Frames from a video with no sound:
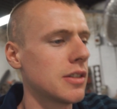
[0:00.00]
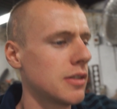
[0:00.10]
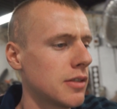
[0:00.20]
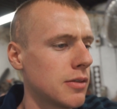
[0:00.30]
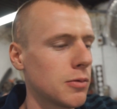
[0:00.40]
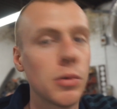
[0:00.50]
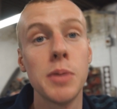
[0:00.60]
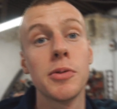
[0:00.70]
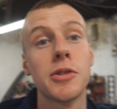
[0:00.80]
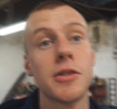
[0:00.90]
and
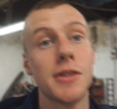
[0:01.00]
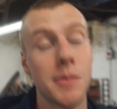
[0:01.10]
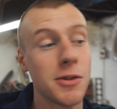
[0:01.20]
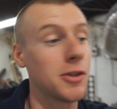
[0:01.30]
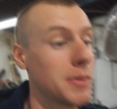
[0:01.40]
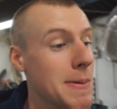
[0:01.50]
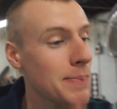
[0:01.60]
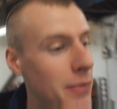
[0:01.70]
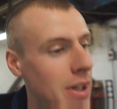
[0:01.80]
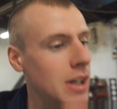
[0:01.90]
wipers, that was the other one.
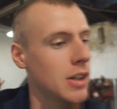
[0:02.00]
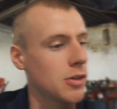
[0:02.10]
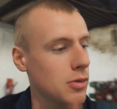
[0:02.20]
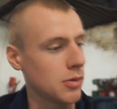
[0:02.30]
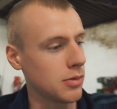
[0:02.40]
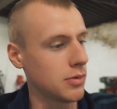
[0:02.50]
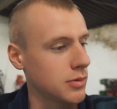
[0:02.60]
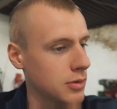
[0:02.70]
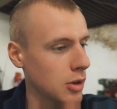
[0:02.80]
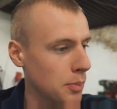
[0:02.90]
So
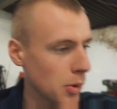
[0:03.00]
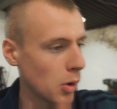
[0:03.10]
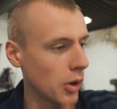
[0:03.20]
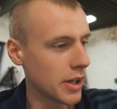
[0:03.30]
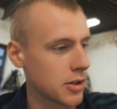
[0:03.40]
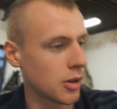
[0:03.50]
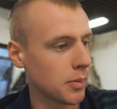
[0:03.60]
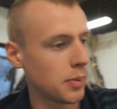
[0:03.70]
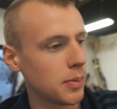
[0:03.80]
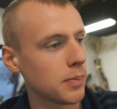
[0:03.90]
I'll bolt all this up,
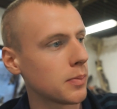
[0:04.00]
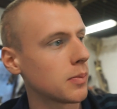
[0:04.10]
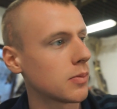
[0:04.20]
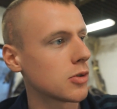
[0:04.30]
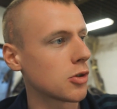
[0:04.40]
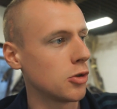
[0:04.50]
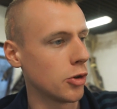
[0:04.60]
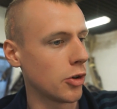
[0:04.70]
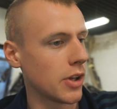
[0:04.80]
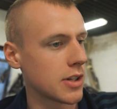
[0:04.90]

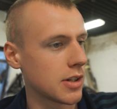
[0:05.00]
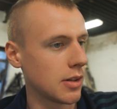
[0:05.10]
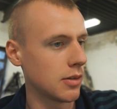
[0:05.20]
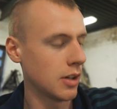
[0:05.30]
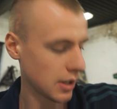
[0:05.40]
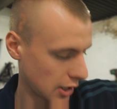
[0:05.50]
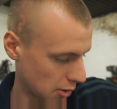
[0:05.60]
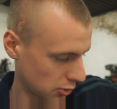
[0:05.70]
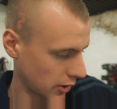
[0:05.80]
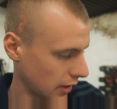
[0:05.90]
secure all this in,
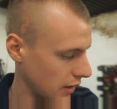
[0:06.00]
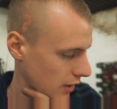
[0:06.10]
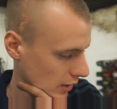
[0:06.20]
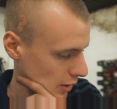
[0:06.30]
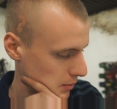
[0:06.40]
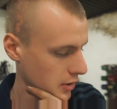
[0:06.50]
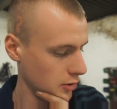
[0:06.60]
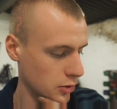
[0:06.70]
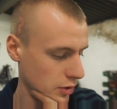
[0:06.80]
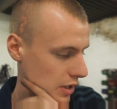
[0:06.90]
cable tie it in, and that make
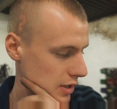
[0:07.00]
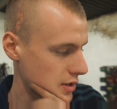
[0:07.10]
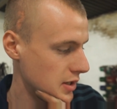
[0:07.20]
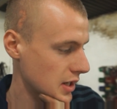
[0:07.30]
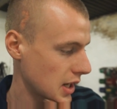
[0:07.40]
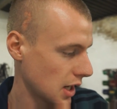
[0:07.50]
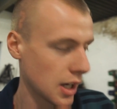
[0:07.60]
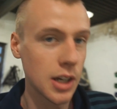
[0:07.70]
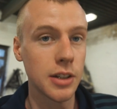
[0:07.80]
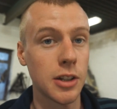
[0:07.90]
it look nice,
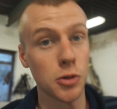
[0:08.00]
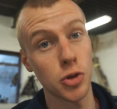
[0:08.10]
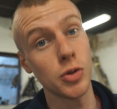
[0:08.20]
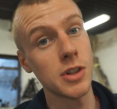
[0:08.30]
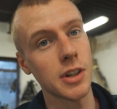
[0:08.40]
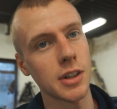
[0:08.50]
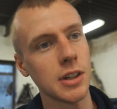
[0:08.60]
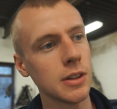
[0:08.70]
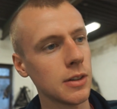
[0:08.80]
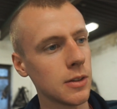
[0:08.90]
and I'll show you it
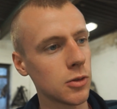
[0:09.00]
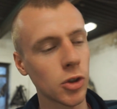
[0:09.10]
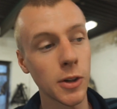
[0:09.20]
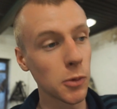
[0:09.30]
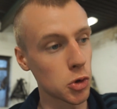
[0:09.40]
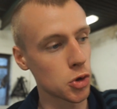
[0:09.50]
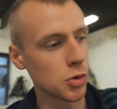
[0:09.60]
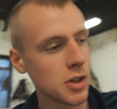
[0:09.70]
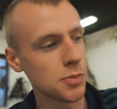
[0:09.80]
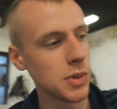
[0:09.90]
again. Sorry I'm not
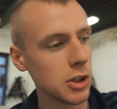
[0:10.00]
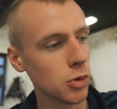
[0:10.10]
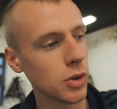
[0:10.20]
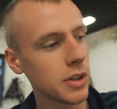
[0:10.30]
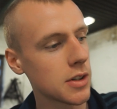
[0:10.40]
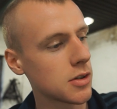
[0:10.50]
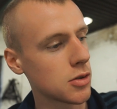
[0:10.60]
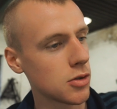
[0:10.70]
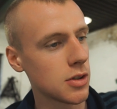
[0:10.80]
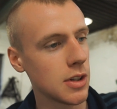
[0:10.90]
showing you me doing this,
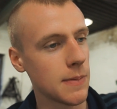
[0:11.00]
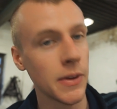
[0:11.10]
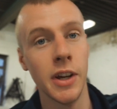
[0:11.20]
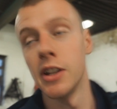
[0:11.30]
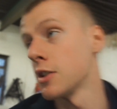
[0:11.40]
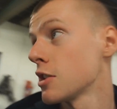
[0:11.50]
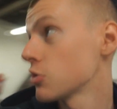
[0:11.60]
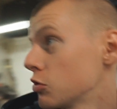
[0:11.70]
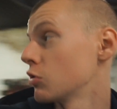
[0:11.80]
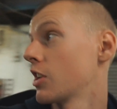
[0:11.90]
it's just that's
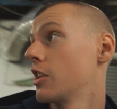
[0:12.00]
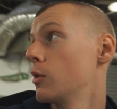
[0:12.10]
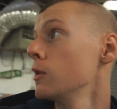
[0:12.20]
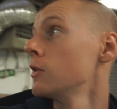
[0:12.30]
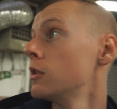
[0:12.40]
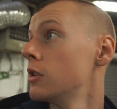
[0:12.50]
actually took an hour.